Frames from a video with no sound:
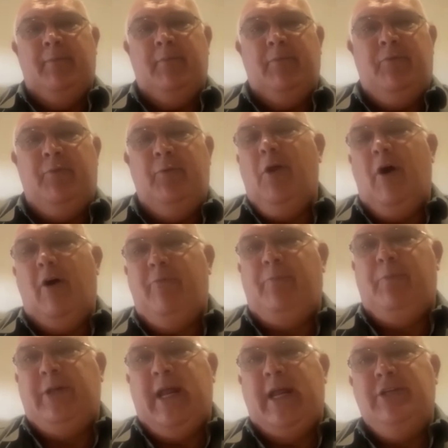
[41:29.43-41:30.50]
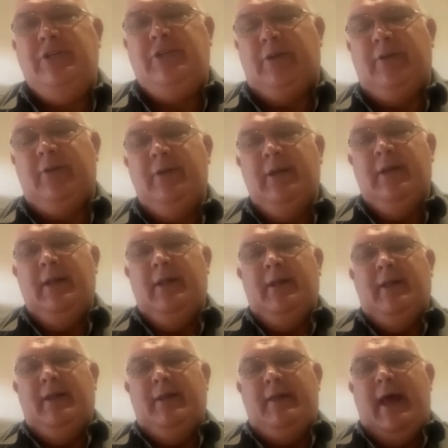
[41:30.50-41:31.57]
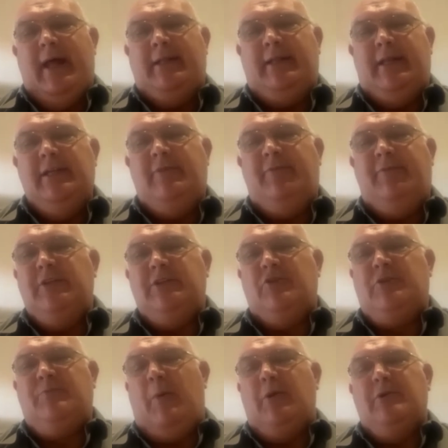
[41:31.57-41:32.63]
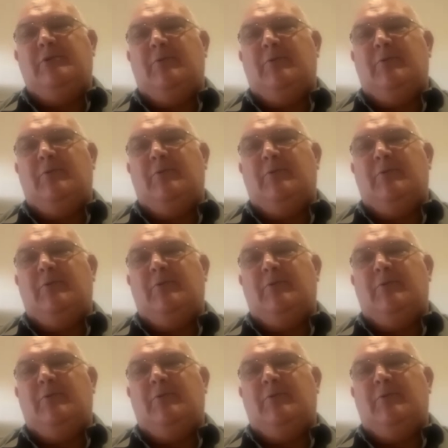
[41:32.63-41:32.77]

full of potential, that his first response